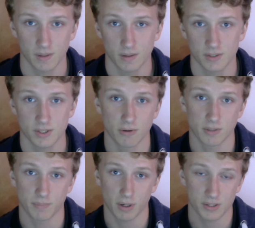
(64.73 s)
Stoke
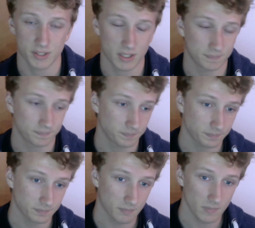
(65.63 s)
to Barca.
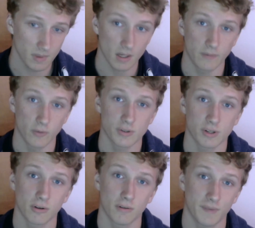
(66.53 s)
I've also
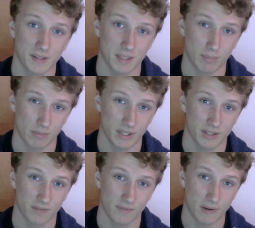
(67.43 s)
got Fantasy Premier League
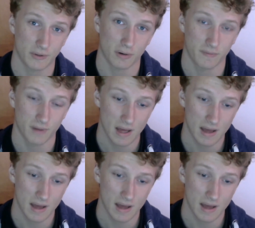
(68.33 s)
to round off,